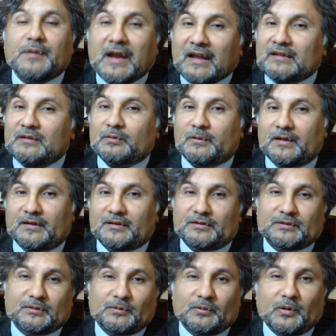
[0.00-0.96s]

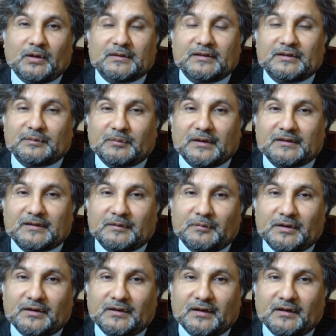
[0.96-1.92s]
pathways through all this
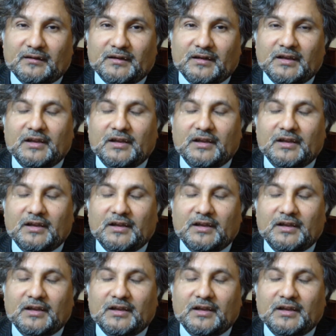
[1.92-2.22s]
multimedia.